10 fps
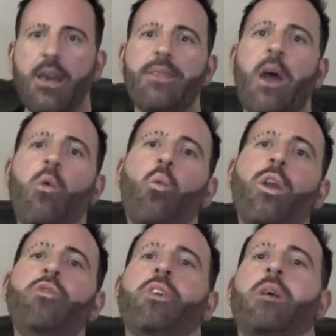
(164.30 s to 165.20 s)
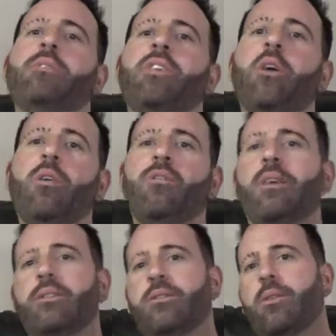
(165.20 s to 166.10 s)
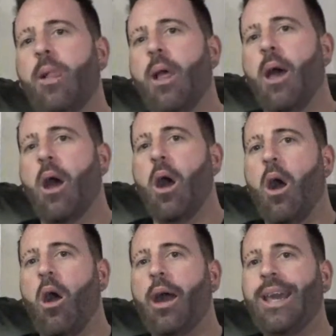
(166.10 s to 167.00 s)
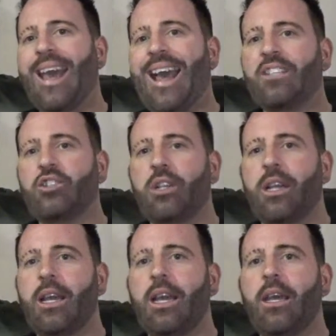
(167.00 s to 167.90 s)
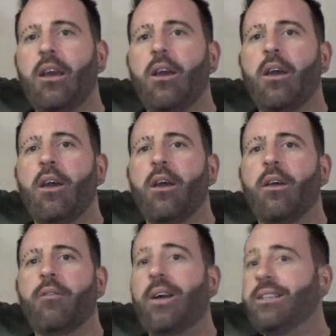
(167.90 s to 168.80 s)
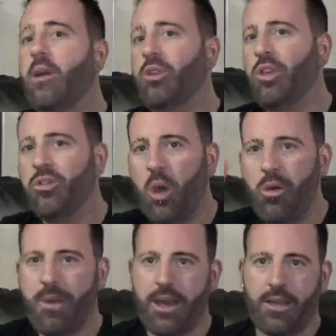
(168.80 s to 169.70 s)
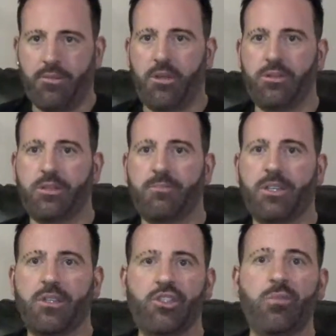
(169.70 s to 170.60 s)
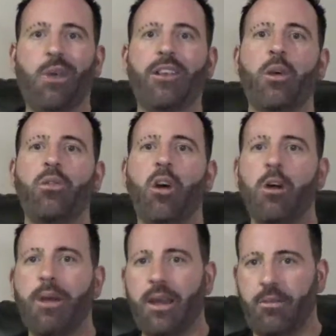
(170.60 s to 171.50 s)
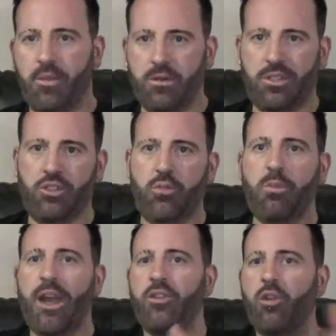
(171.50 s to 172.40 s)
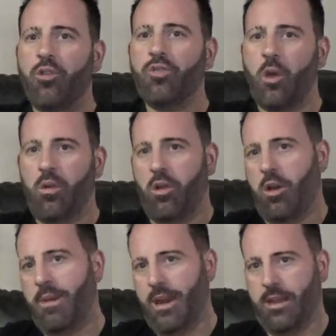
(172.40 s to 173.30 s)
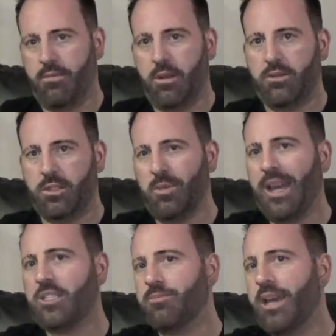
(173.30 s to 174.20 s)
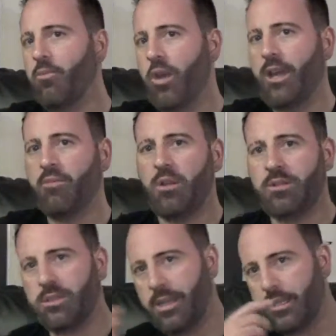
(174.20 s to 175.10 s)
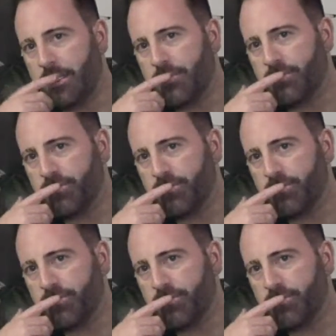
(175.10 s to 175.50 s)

Now, when you come into the office, I actually find out what you know about hypnosis, because you might know a lot about hypnosis, you might not know a lot about hypnosis, but I explain what hypnosis is.